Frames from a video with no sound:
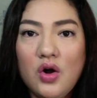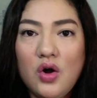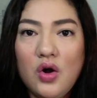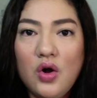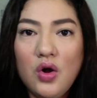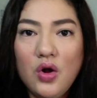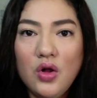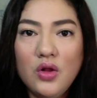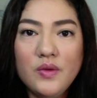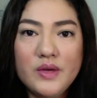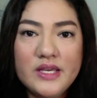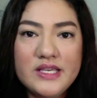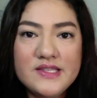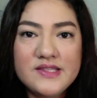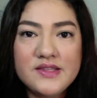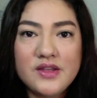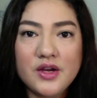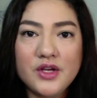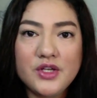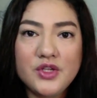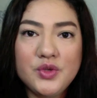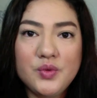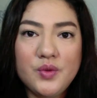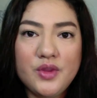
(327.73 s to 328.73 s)
Always
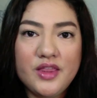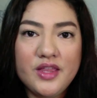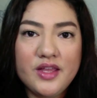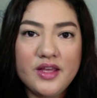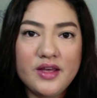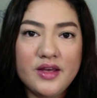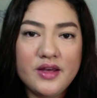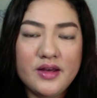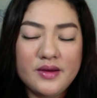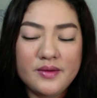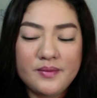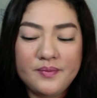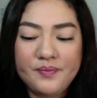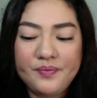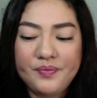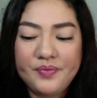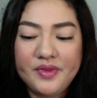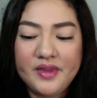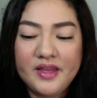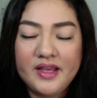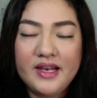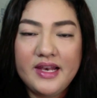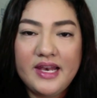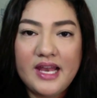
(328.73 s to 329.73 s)
start with a
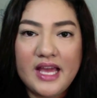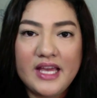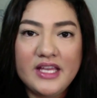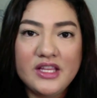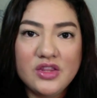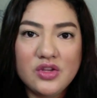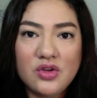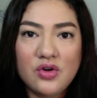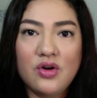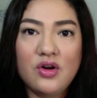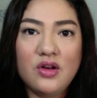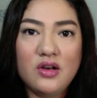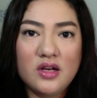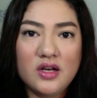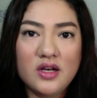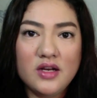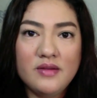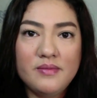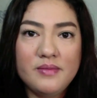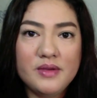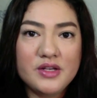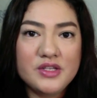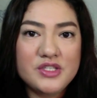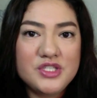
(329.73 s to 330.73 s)
light
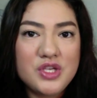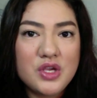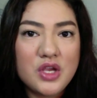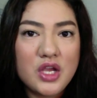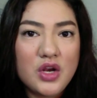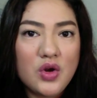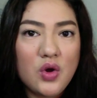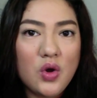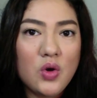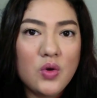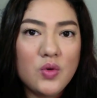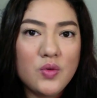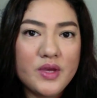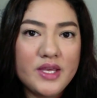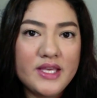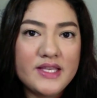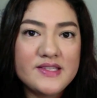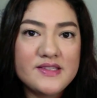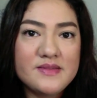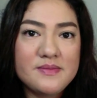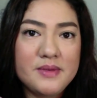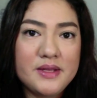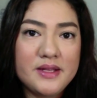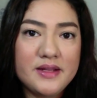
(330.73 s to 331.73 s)
color because you can
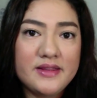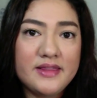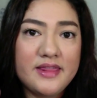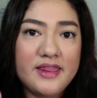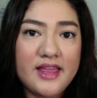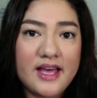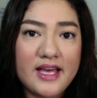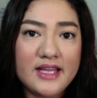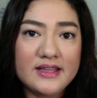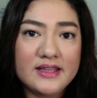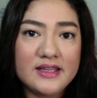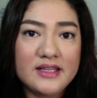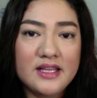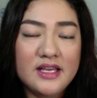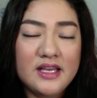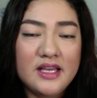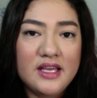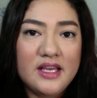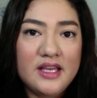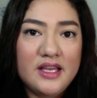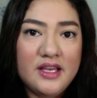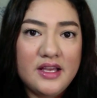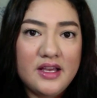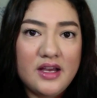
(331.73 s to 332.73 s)
always build that
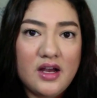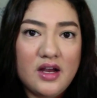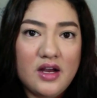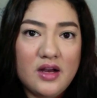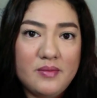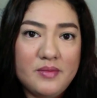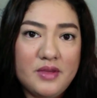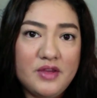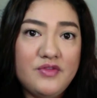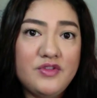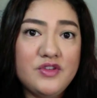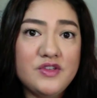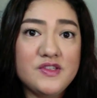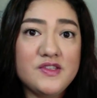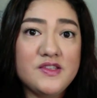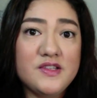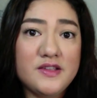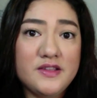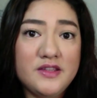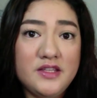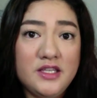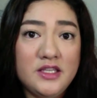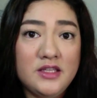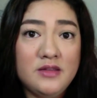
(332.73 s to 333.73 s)
if you
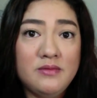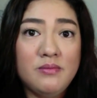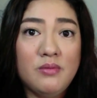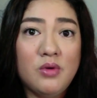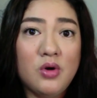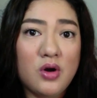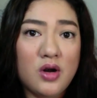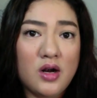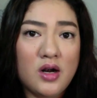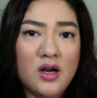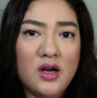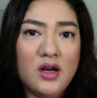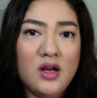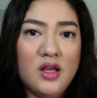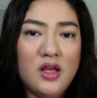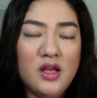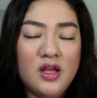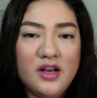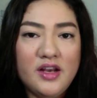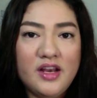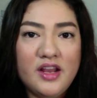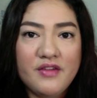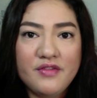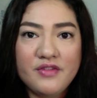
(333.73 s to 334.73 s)
still need more.
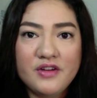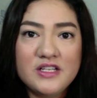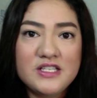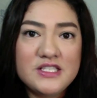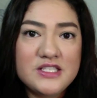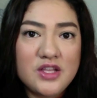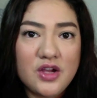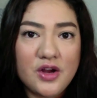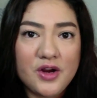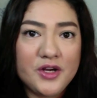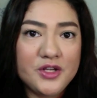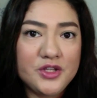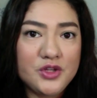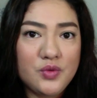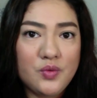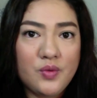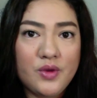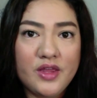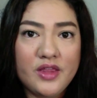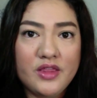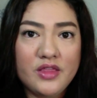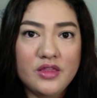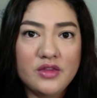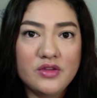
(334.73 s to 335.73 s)
Never start
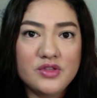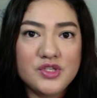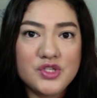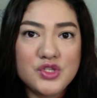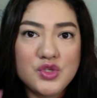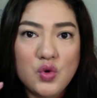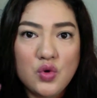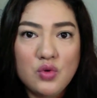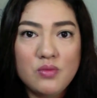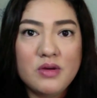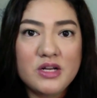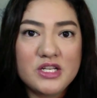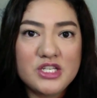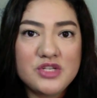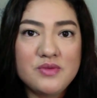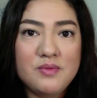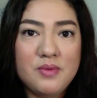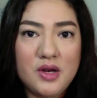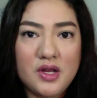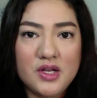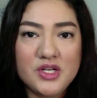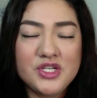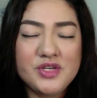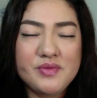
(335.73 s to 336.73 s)
with so much
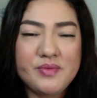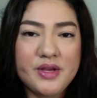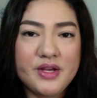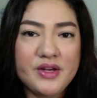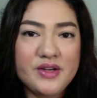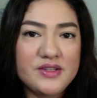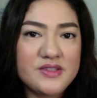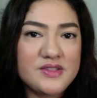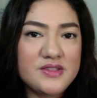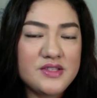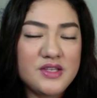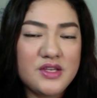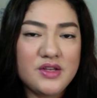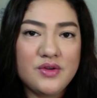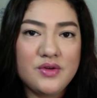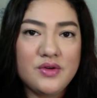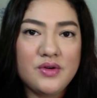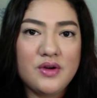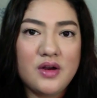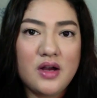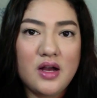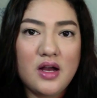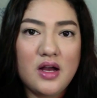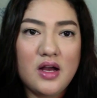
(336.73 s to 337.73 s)
blush because, you
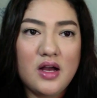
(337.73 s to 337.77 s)
know,